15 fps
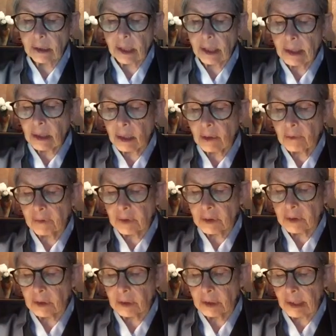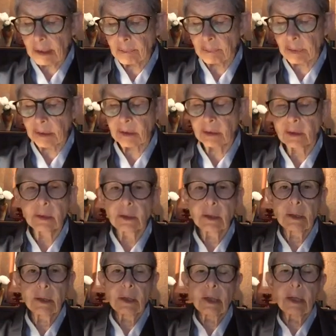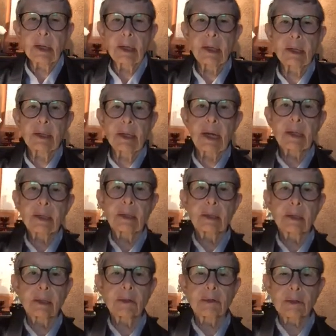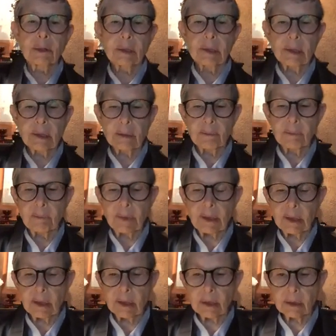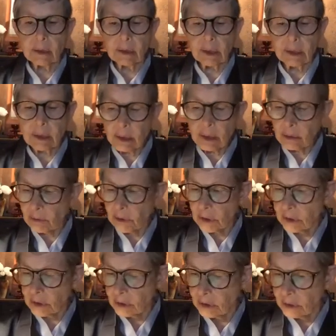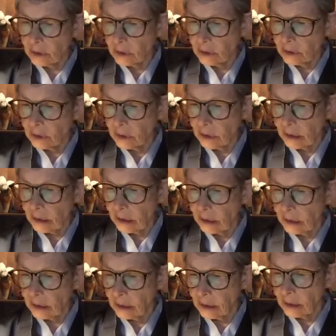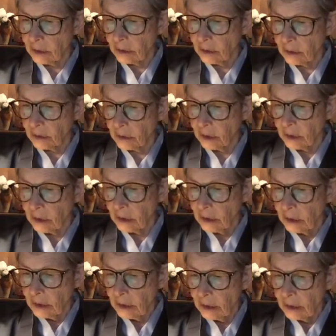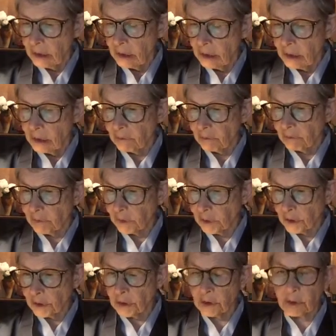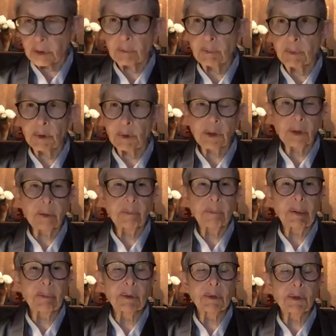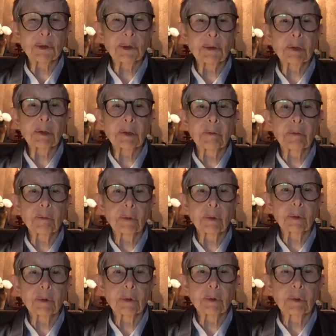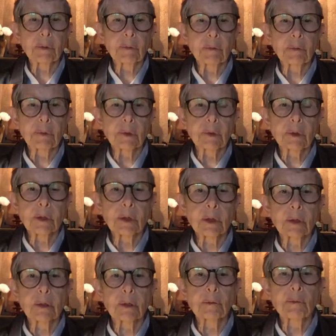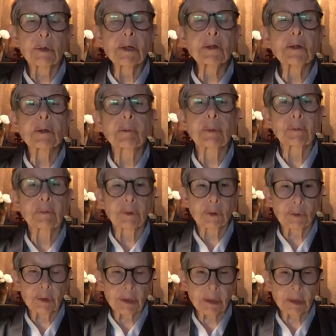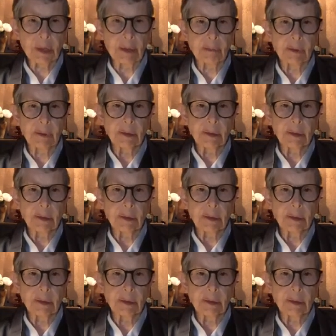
Cutting Off Escape. And that is interesting because I think it was the first book that Pema Chodron wrote was called The Wisdom of No Escape.